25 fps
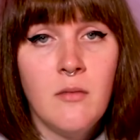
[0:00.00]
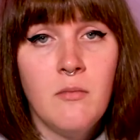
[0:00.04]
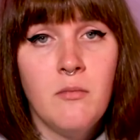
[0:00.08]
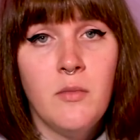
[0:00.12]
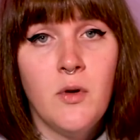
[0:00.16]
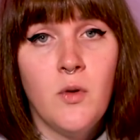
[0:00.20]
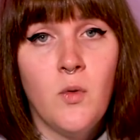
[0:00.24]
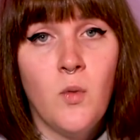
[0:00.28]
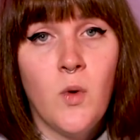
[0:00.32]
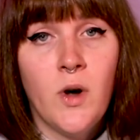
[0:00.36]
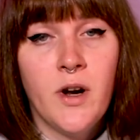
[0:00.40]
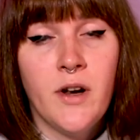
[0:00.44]

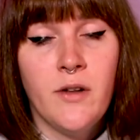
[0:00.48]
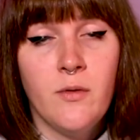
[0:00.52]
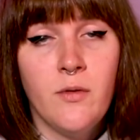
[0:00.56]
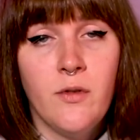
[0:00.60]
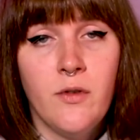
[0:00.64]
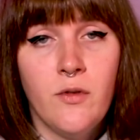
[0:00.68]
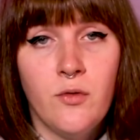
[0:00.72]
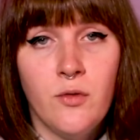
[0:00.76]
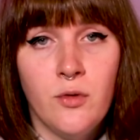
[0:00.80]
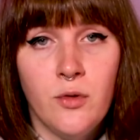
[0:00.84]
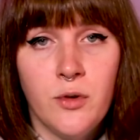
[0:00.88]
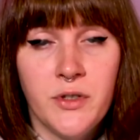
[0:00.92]
But one of
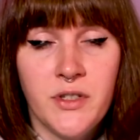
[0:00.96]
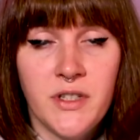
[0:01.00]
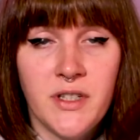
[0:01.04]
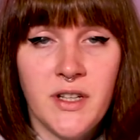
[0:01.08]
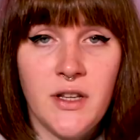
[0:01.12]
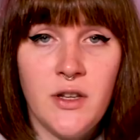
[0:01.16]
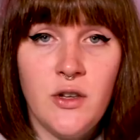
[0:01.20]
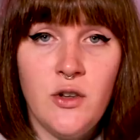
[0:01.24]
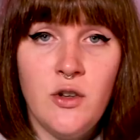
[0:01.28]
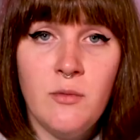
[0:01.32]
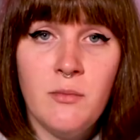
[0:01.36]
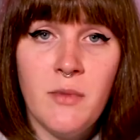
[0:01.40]
the rules
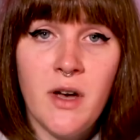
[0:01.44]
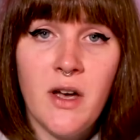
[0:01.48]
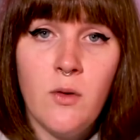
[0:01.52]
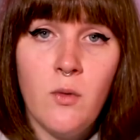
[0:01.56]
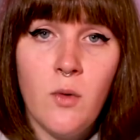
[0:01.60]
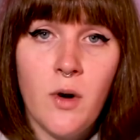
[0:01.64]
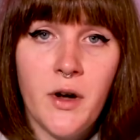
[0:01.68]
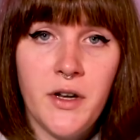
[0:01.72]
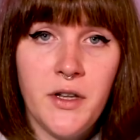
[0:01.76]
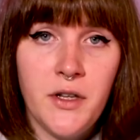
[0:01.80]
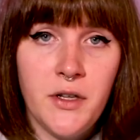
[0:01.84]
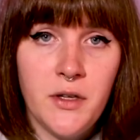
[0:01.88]
that you might
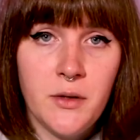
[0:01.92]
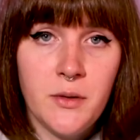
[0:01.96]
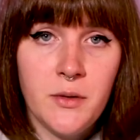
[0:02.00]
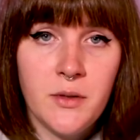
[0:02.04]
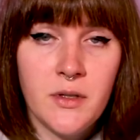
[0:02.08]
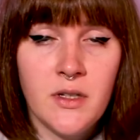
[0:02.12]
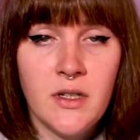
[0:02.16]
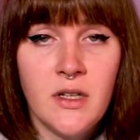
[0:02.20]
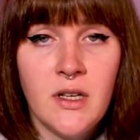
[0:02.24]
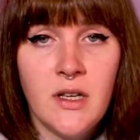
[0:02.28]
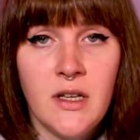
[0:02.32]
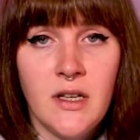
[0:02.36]
want to
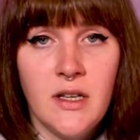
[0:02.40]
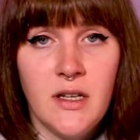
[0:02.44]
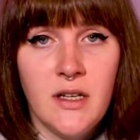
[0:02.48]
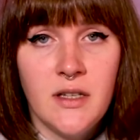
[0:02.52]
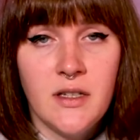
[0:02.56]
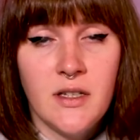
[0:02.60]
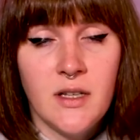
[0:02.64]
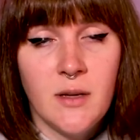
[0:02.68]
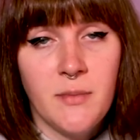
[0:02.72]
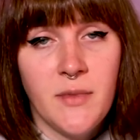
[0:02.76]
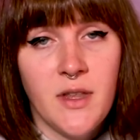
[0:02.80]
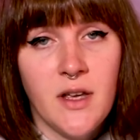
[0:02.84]
use
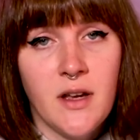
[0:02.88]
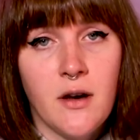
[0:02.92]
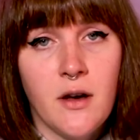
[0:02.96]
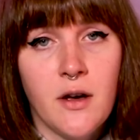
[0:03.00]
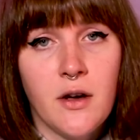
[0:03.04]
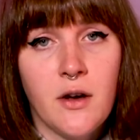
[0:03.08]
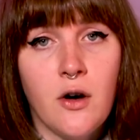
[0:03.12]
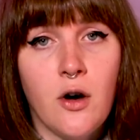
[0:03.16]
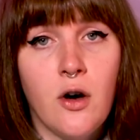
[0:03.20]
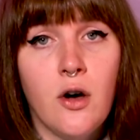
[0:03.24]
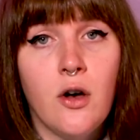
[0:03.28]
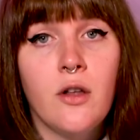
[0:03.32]
is something
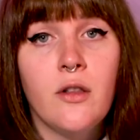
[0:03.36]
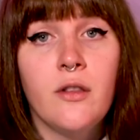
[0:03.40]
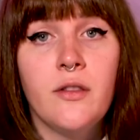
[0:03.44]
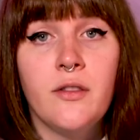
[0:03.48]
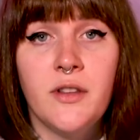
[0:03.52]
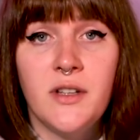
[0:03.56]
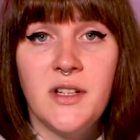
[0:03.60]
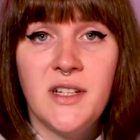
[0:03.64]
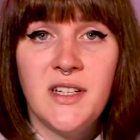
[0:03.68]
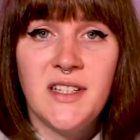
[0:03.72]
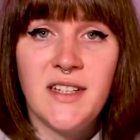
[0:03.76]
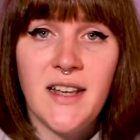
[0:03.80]
I call
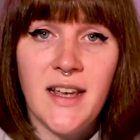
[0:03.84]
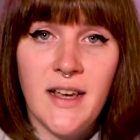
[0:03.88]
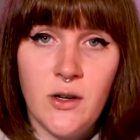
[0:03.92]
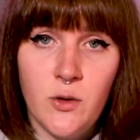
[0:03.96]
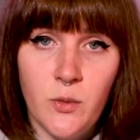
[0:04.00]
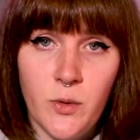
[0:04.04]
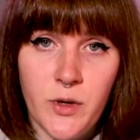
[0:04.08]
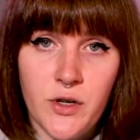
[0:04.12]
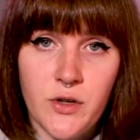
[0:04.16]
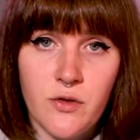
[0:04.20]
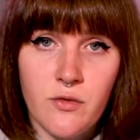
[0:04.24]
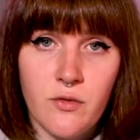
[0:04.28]
the
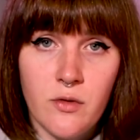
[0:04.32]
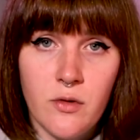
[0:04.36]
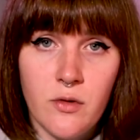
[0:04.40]
sandwich